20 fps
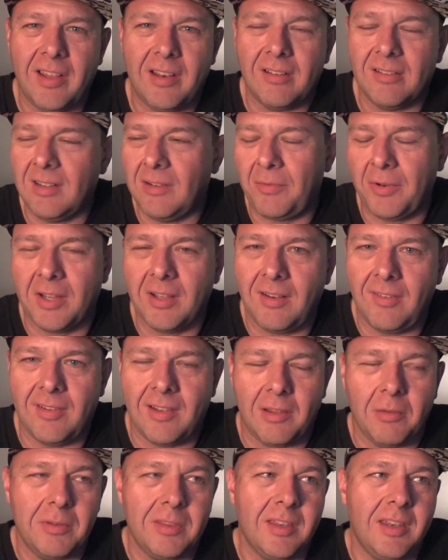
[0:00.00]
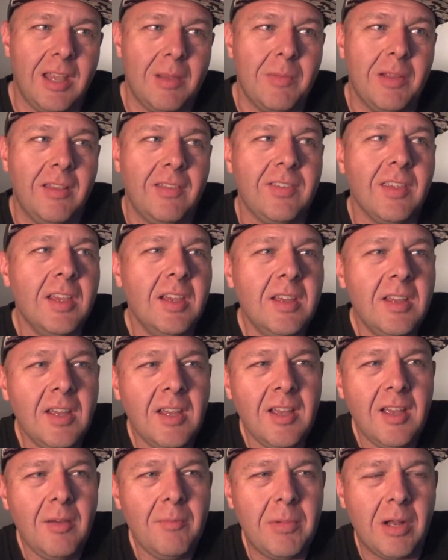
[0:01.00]
I don't, I forget exactly what the name is,
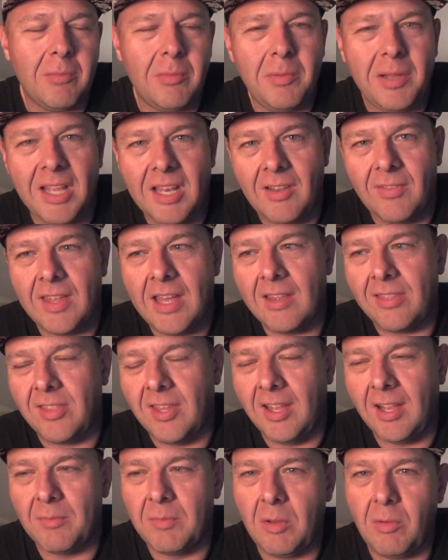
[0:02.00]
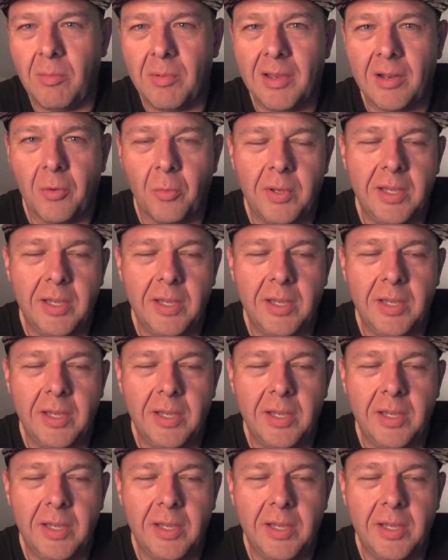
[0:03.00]
but I'm gonna be getting that thing in maybe about a